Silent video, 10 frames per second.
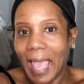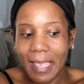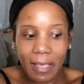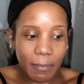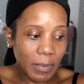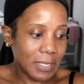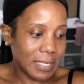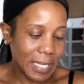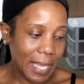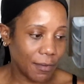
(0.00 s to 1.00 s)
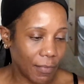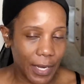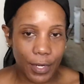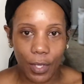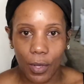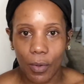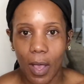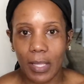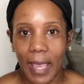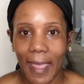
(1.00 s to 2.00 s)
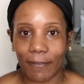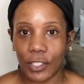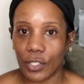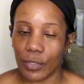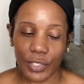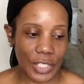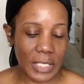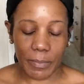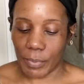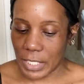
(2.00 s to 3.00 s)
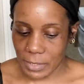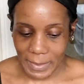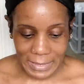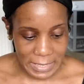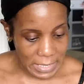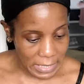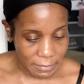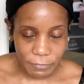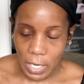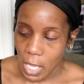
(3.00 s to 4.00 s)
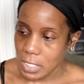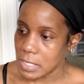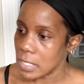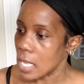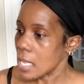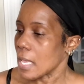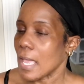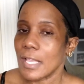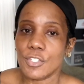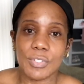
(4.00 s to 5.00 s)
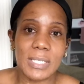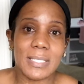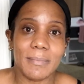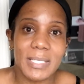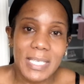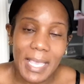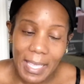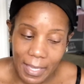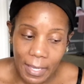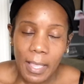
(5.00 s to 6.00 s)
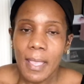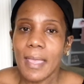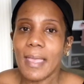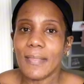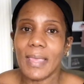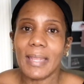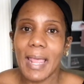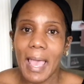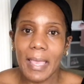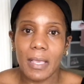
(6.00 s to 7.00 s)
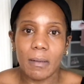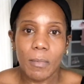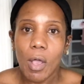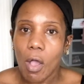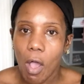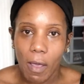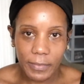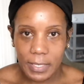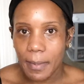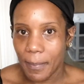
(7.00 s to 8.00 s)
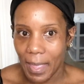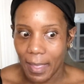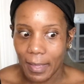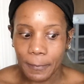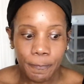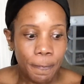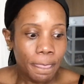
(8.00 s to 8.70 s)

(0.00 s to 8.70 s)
I am set, ready to go. All I have to do is just brush my teeth, floss, and drink some tea, and then I am off to bed.